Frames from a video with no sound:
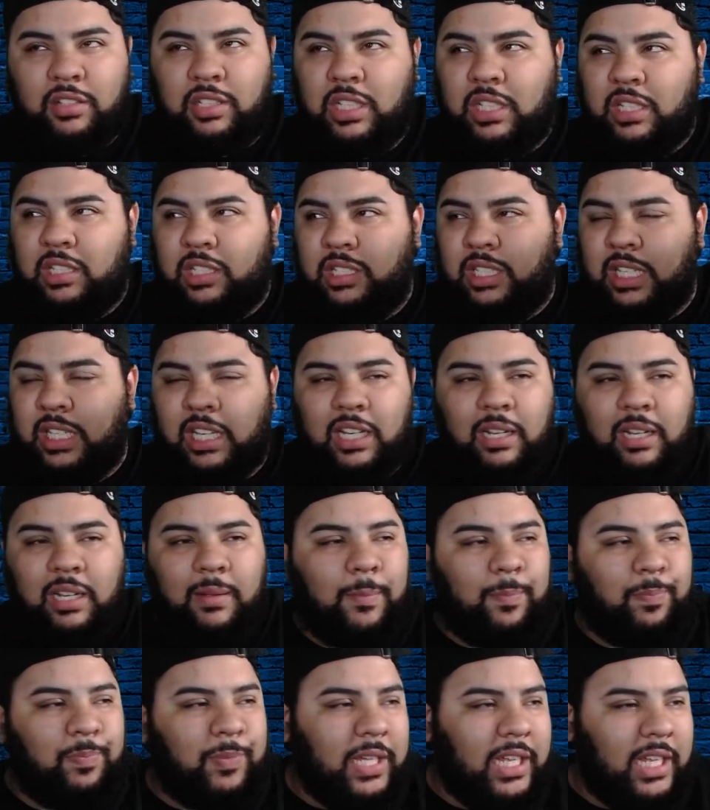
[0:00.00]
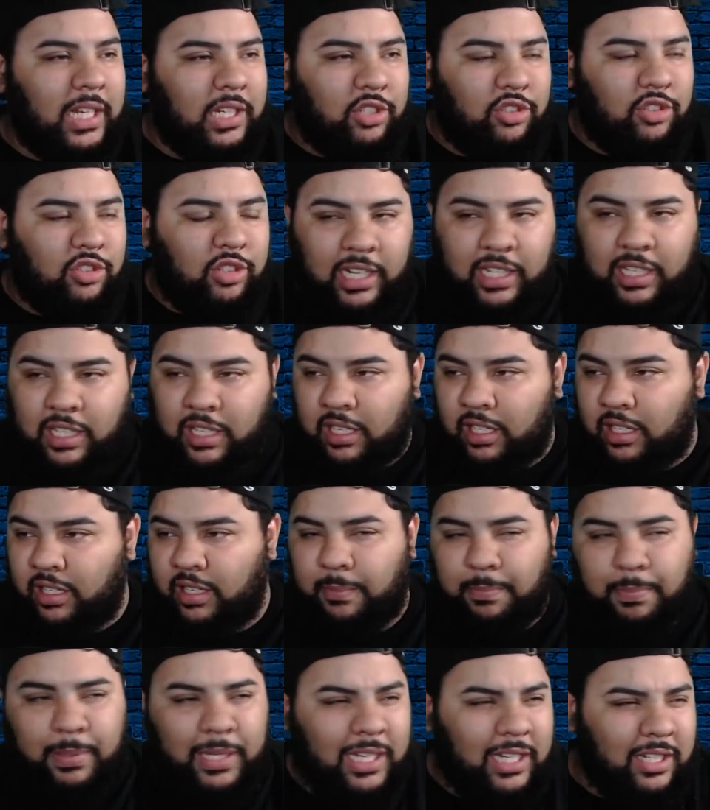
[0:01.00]
He's setting up a thing, trying to get her
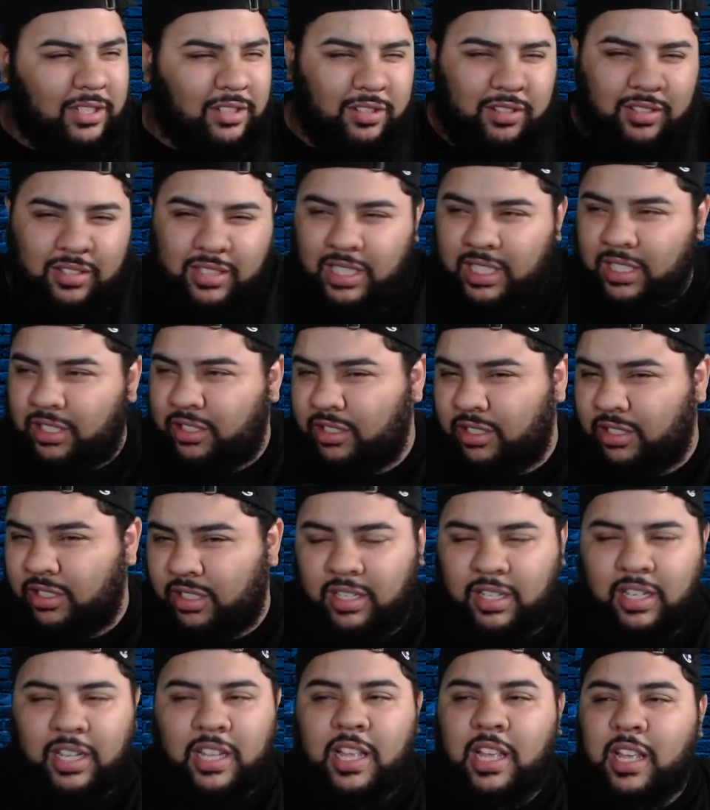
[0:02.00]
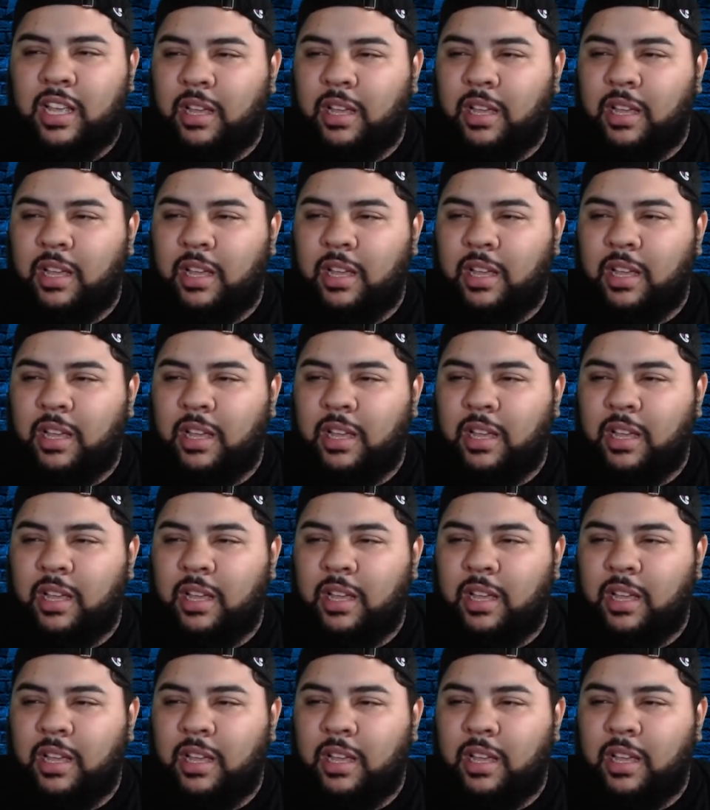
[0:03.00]
impeached or censured.